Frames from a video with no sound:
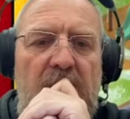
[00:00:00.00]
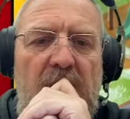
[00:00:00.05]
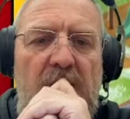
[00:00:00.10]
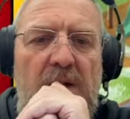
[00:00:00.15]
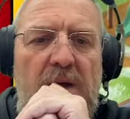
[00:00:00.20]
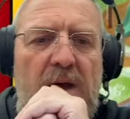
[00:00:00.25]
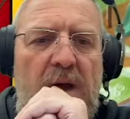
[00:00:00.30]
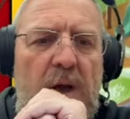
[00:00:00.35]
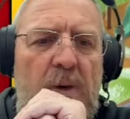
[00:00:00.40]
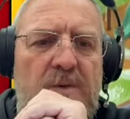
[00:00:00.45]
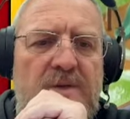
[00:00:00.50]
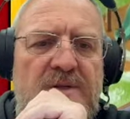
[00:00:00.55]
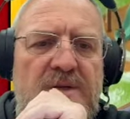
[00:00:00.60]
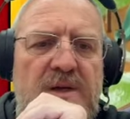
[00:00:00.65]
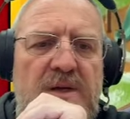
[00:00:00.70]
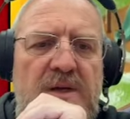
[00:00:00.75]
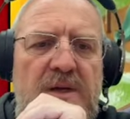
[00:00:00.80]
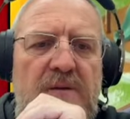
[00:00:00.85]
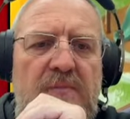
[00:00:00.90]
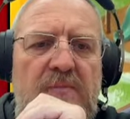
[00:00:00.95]
I was
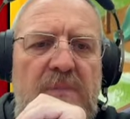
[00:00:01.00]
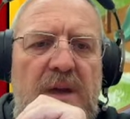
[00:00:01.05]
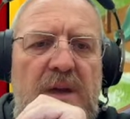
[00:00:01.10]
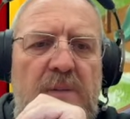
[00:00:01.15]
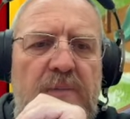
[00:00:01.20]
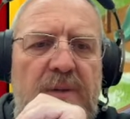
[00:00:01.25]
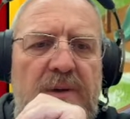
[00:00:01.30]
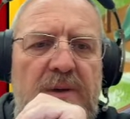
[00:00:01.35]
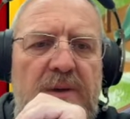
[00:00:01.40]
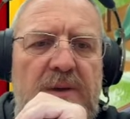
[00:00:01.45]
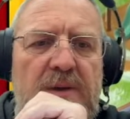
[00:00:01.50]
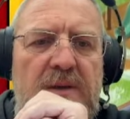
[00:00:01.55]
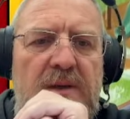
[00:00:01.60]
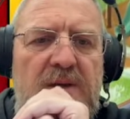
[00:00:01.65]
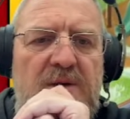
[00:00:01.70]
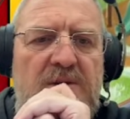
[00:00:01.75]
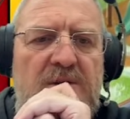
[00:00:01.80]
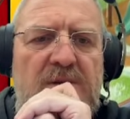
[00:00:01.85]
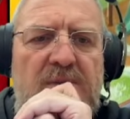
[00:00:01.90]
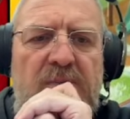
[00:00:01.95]
thinking maybe
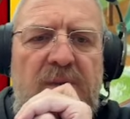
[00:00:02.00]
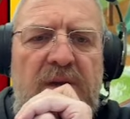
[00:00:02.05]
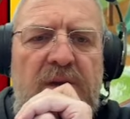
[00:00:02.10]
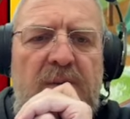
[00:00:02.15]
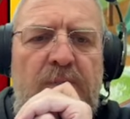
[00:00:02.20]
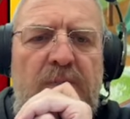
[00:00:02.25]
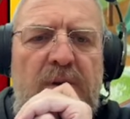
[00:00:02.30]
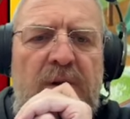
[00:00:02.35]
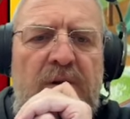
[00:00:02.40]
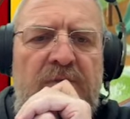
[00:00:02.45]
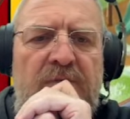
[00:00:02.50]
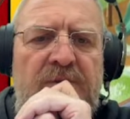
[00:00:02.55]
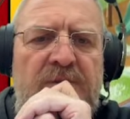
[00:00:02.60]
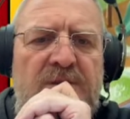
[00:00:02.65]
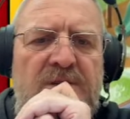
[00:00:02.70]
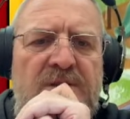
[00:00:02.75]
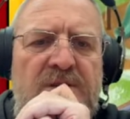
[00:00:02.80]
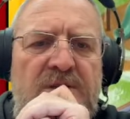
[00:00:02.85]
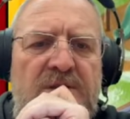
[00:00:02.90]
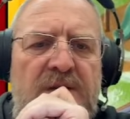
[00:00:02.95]
they should make a barn for
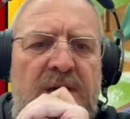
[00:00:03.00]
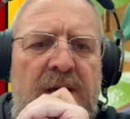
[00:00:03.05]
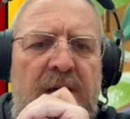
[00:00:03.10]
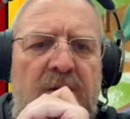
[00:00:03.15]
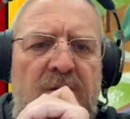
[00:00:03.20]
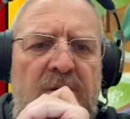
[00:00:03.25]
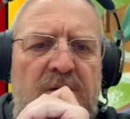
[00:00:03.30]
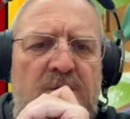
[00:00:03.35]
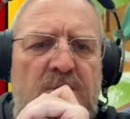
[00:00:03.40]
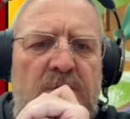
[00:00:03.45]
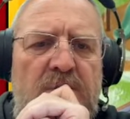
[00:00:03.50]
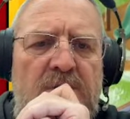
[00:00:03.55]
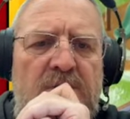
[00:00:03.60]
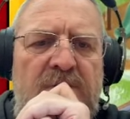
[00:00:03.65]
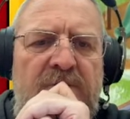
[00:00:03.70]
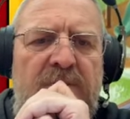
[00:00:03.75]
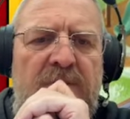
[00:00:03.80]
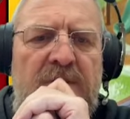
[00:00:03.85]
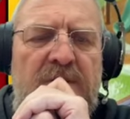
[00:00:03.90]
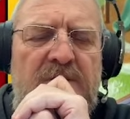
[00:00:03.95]
just the town as well, so
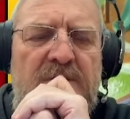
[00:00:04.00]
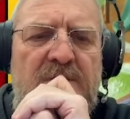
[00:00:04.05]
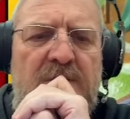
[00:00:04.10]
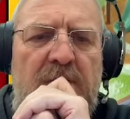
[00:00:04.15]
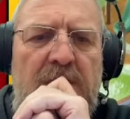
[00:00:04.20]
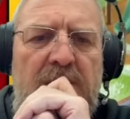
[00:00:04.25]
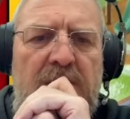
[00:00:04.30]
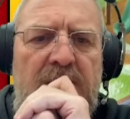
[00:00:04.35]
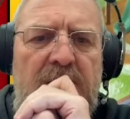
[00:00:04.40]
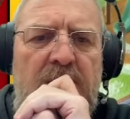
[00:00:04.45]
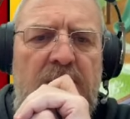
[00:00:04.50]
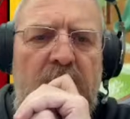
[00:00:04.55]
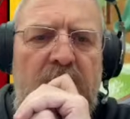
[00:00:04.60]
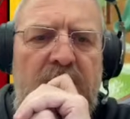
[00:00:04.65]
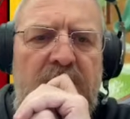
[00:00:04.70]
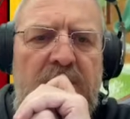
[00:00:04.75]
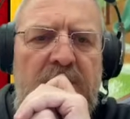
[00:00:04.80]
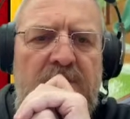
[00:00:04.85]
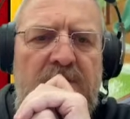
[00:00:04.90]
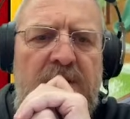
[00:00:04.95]
everyone can start collecting all
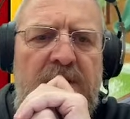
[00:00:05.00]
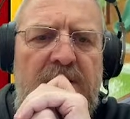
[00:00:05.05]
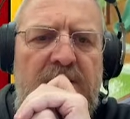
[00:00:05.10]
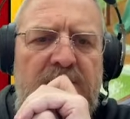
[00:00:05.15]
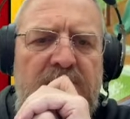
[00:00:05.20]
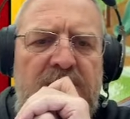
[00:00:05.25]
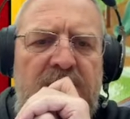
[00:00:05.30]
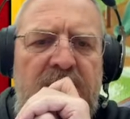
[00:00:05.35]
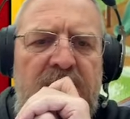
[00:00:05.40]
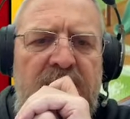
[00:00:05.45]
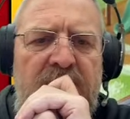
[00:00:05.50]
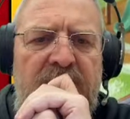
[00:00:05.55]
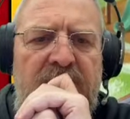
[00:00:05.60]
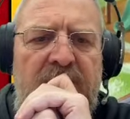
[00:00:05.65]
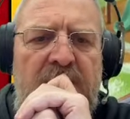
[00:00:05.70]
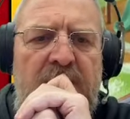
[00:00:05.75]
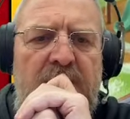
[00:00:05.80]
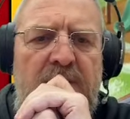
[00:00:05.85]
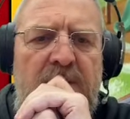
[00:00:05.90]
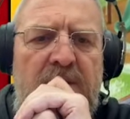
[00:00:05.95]
of those items out of the
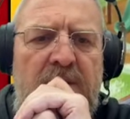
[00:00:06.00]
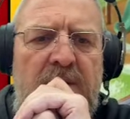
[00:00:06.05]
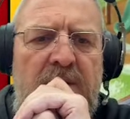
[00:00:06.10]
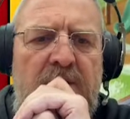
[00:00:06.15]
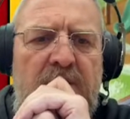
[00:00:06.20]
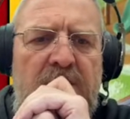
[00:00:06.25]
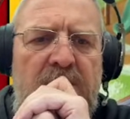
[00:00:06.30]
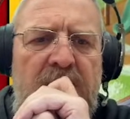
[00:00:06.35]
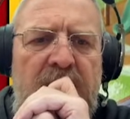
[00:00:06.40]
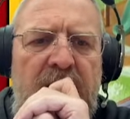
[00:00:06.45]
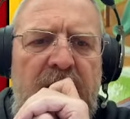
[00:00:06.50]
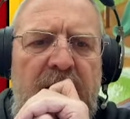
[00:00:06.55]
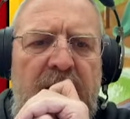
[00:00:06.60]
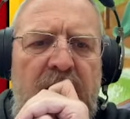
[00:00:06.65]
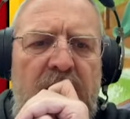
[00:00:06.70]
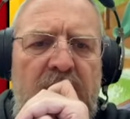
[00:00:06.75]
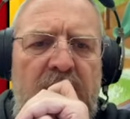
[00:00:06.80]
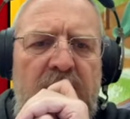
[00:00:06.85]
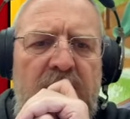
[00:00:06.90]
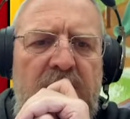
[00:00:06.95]
farm that they're not in
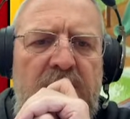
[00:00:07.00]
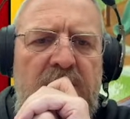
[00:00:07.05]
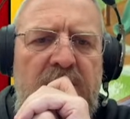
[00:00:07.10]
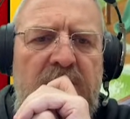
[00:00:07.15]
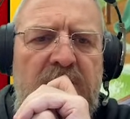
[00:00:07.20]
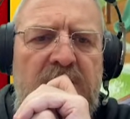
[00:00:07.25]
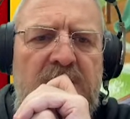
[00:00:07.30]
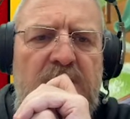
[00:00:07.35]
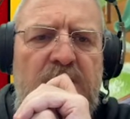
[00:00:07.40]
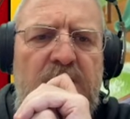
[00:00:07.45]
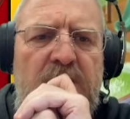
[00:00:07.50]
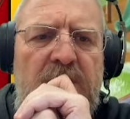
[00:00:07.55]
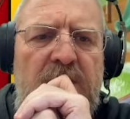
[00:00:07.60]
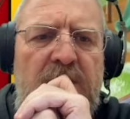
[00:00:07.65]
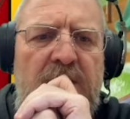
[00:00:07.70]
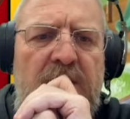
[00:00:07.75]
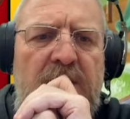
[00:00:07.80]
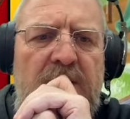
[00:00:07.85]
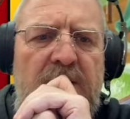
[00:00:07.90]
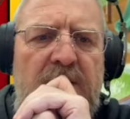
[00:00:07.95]
now. Good in
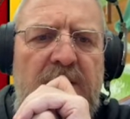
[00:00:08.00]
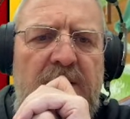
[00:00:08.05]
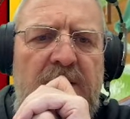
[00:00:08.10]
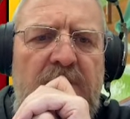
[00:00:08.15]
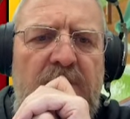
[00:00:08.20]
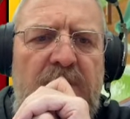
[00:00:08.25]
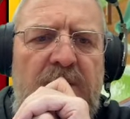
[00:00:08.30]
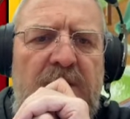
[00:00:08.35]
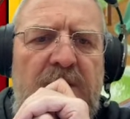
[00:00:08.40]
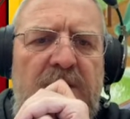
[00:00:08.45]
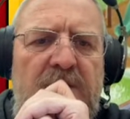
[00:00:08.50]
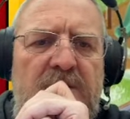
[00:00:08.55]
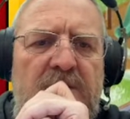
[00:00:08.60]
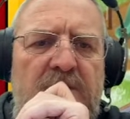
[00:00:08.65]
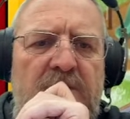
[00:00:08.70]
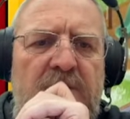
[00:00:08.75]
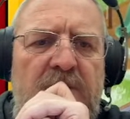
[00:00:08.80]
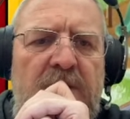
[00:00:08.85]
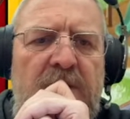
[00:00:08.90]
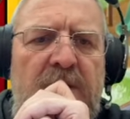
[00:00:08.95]
explaining, but I
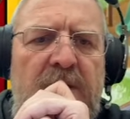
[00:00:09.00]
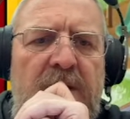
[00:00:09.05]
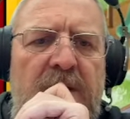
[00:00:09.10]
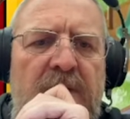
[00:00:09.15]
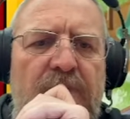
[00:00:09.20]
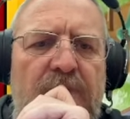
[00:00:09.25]
tried.